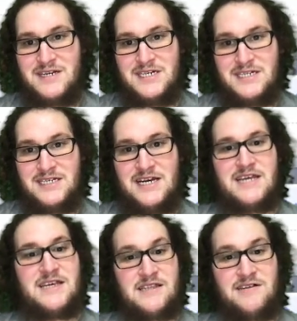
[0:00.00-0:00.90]
Yeah,
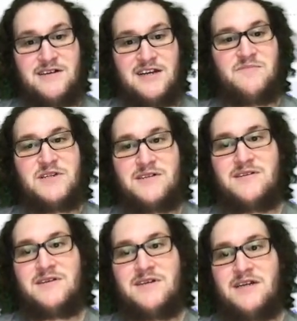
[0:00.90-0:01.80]
I think that'll happen.
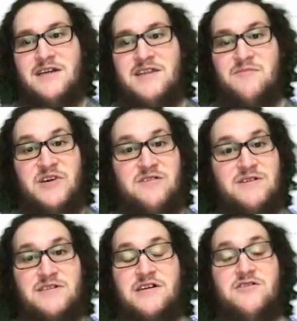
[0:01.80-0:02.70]
And I think
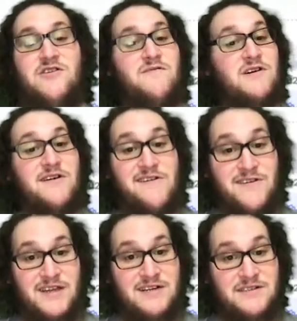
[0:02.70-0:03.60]
Bitcoin's going to go over
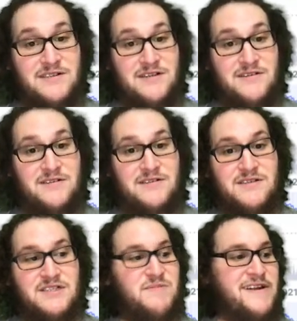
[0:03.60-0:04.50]

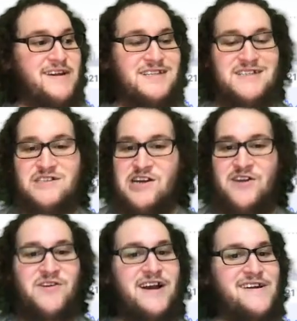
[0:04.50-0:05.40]
$100,000, especially as this
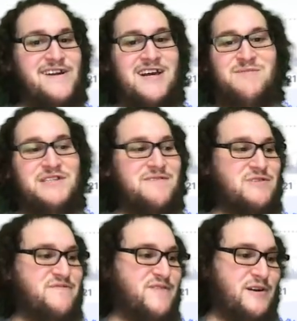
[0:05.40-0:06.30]
chain reaction happens and
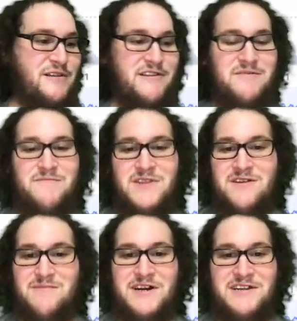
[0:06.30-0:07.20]
everyone's funneling
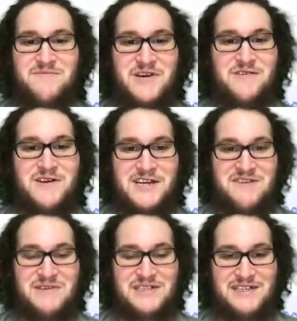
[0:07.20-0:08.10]
their money into Bitcoin to
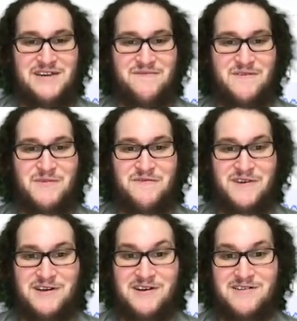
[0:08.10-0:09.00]
keep it safe from the
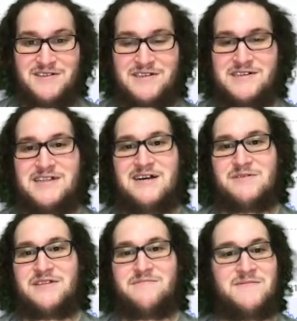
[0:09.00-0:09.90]
fiat currency
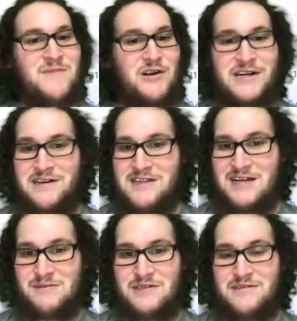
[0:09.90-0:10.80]
collapse and the market
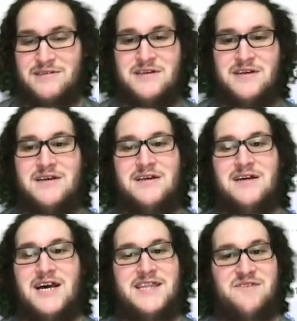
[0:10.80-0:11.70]
collapses.
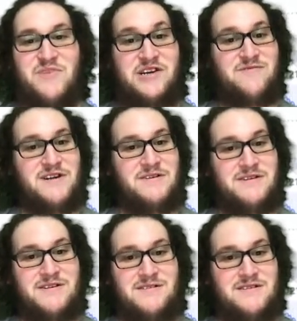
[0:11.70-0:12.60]
I think Bitcoin
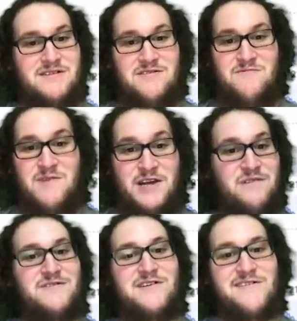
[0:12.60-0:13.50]
could go way
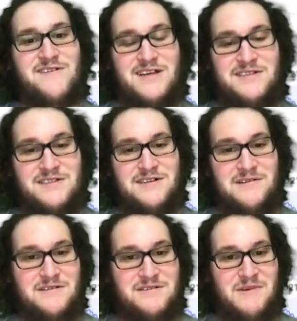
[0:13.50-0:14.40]
over
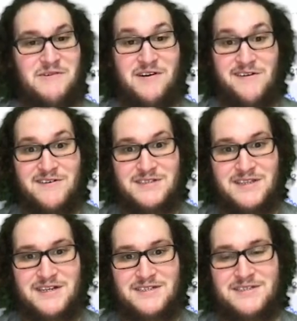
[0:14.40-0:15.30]
$100,000, maybe hundreds of
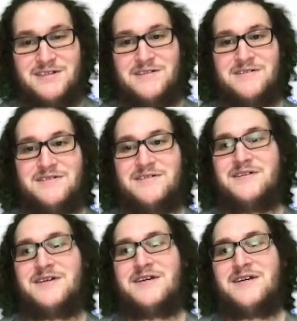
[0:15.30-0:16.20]
thousands of dollars.
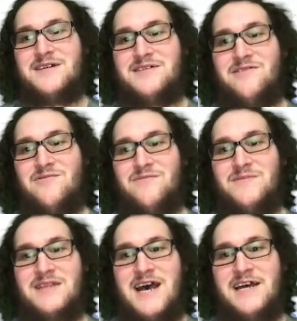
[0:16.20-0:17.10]
So
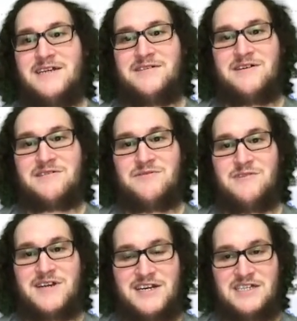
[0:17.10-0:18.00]
that is also
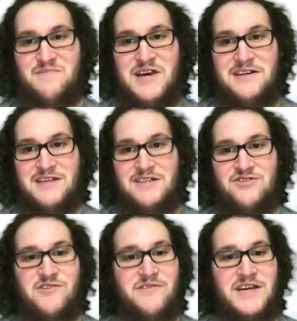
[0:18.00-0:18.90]
what I expect, like
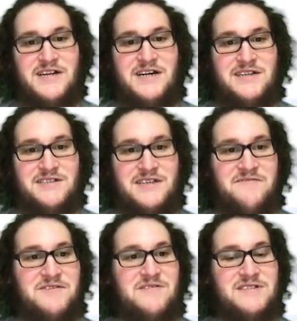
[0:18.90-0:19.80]
truly and honestly,
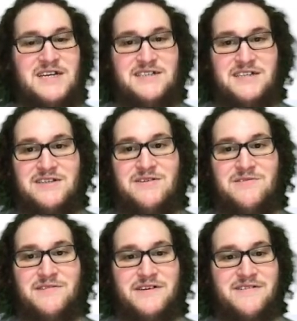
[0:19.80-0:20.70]
even though it sounds like
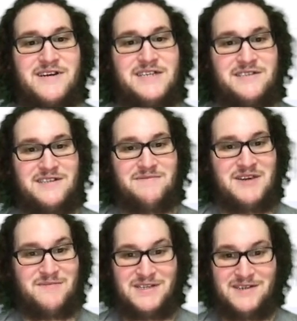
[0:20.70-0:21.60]
totally crazy
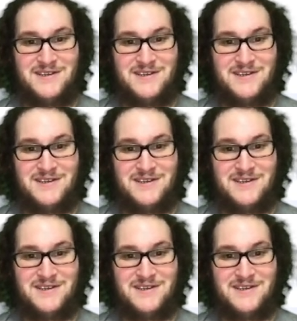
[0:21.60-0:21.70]
maybe